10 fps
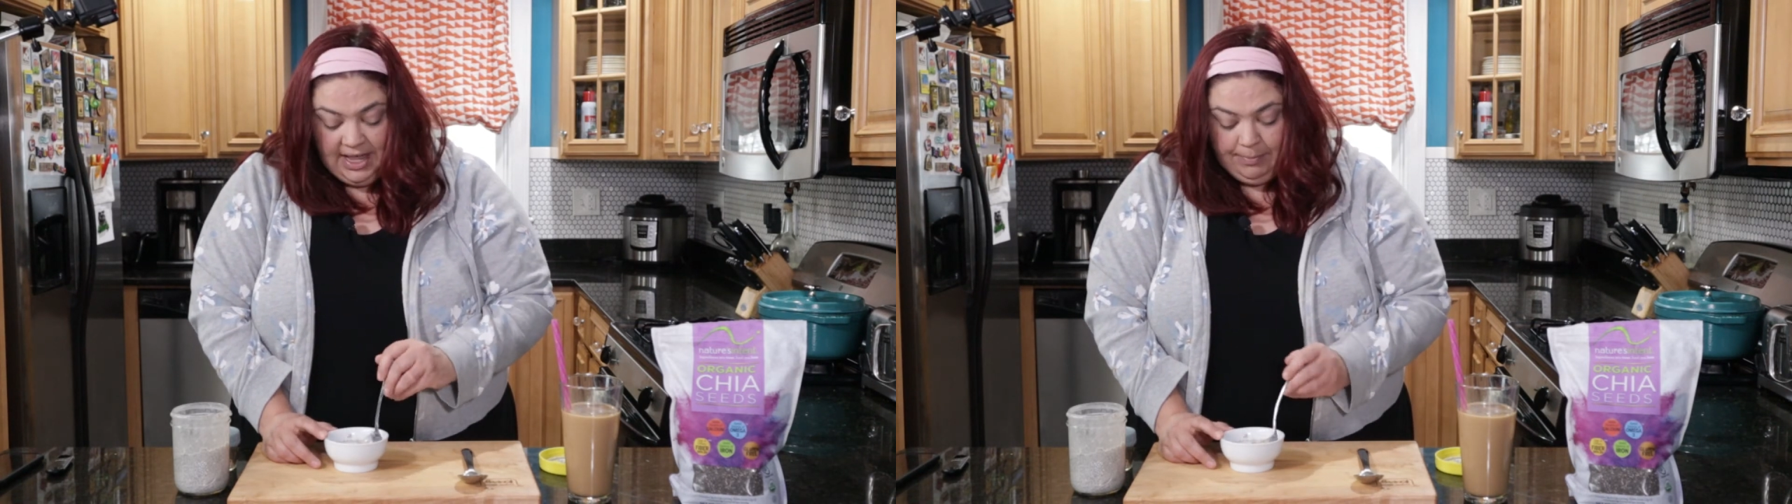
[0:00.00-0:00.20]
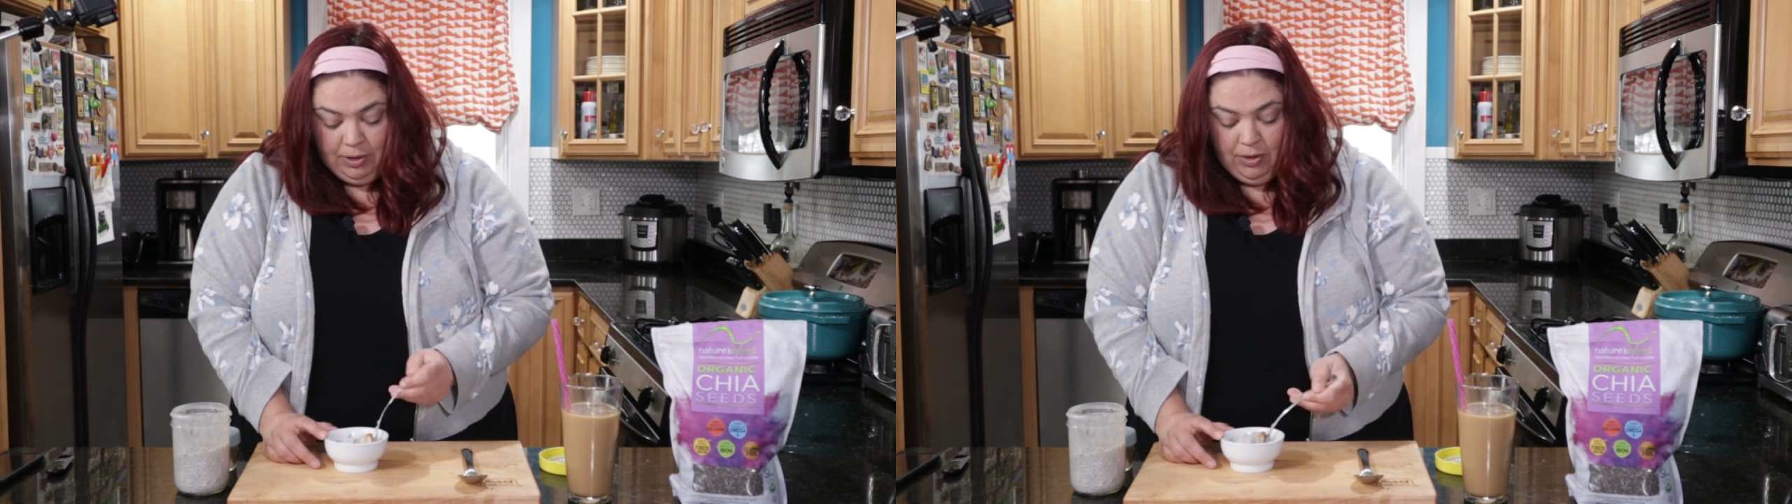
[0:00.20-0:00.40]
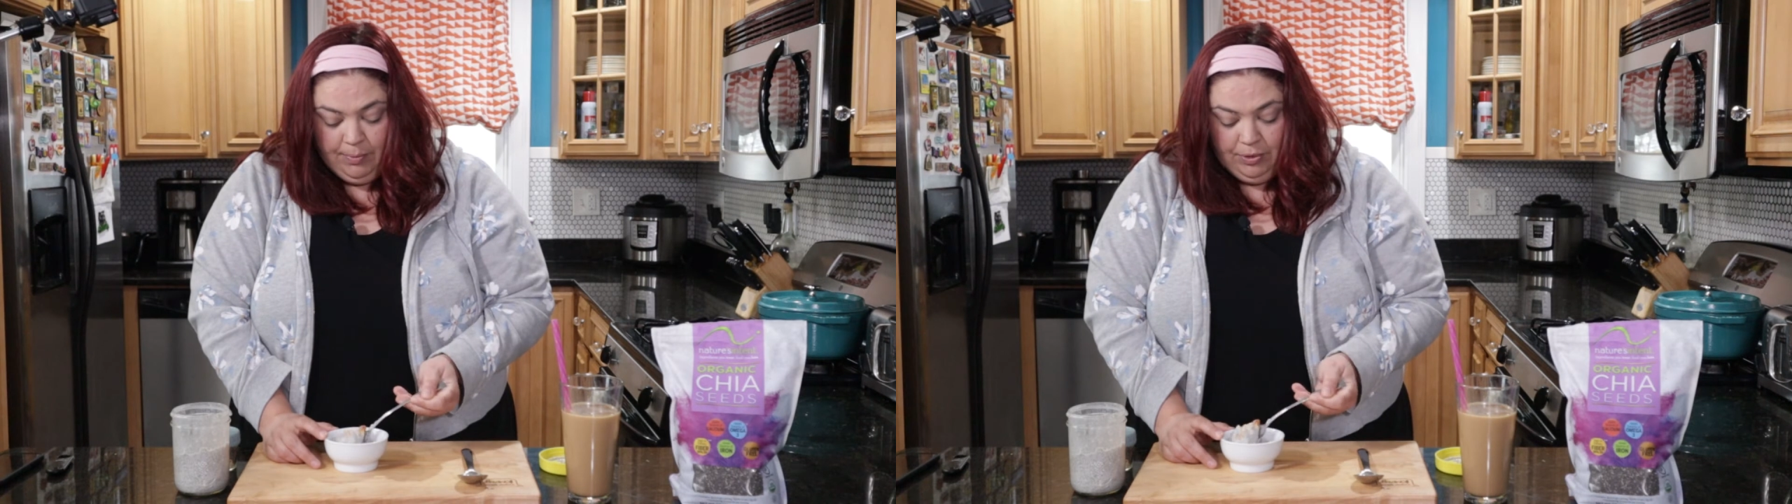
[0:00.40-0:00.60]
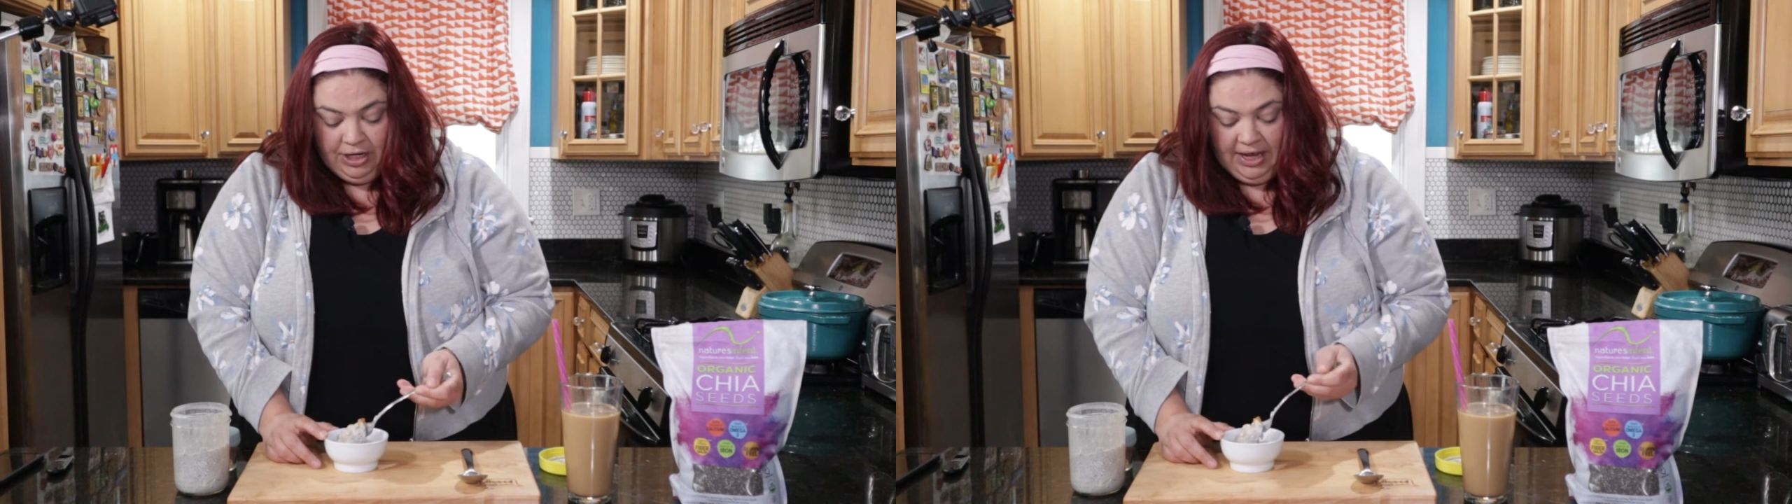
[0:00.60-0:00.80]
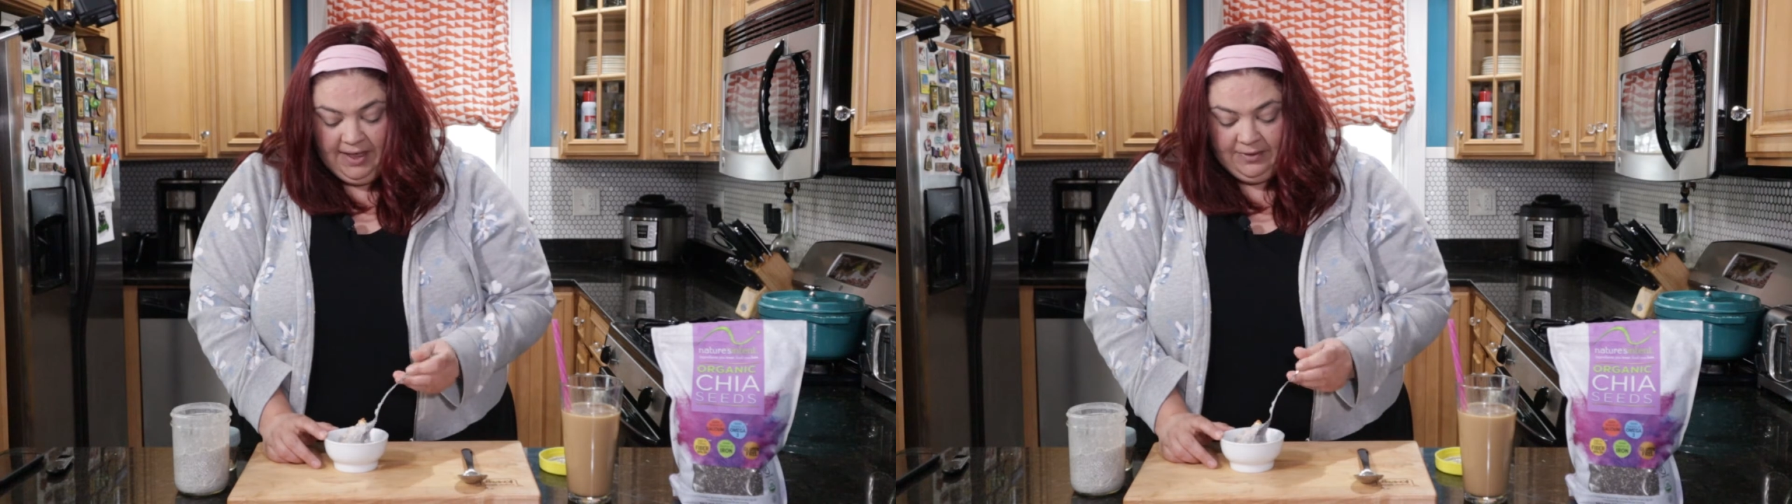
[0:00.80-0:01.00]
tapioca
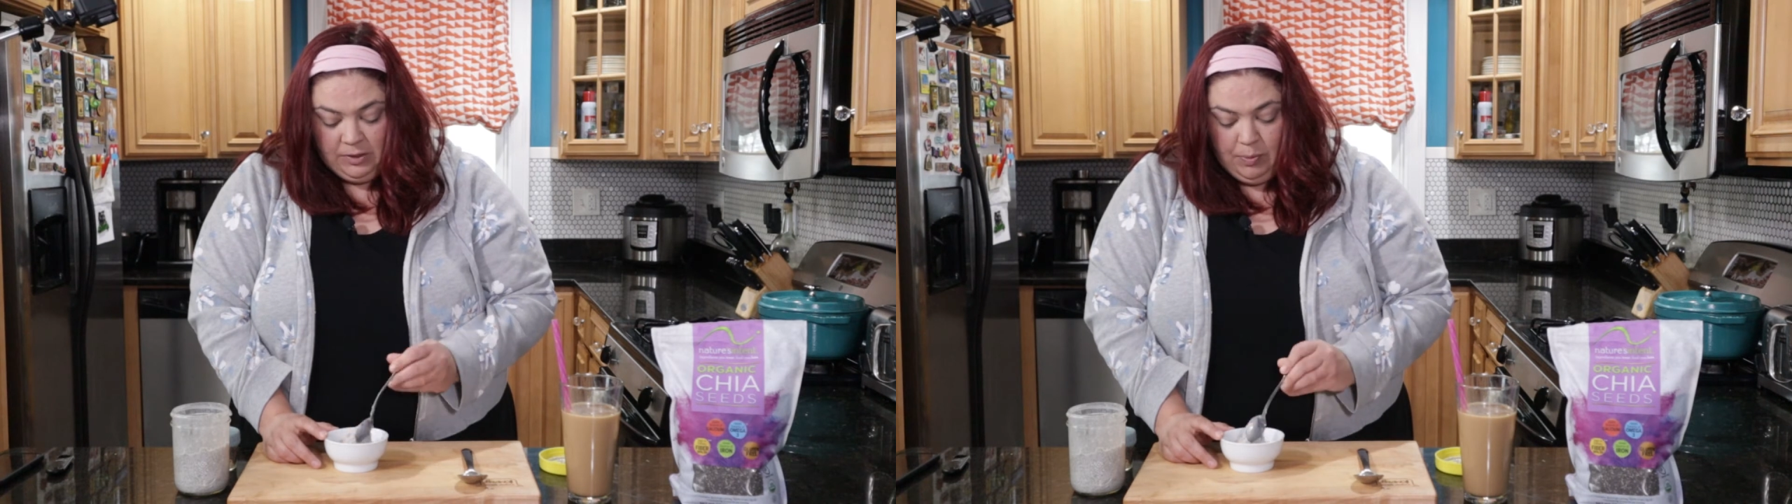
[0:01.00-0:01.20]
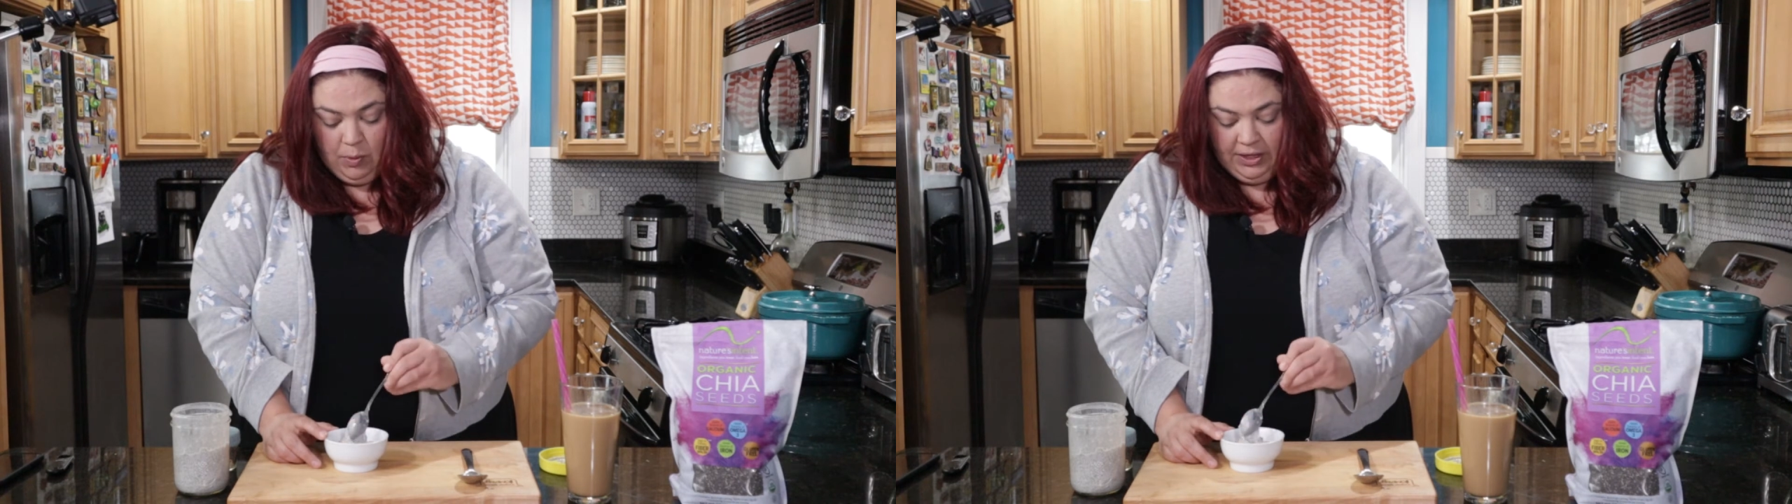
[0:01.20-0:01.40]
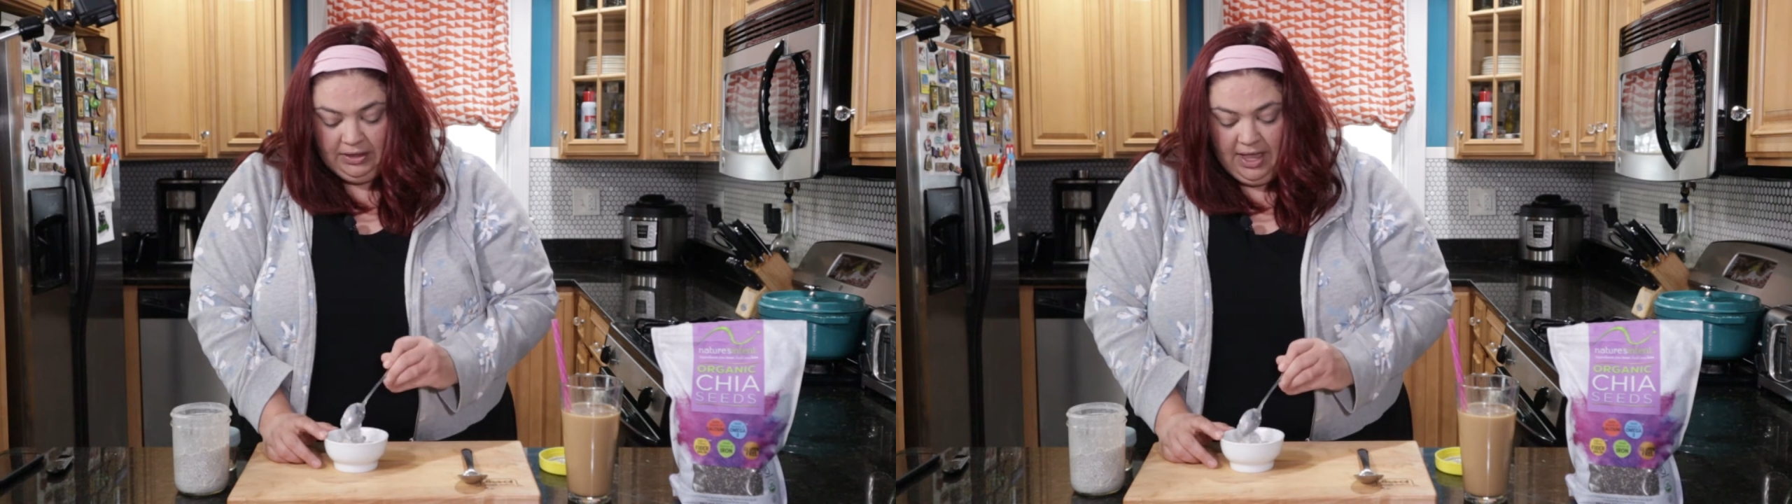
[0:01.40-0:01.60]
pudding at this point.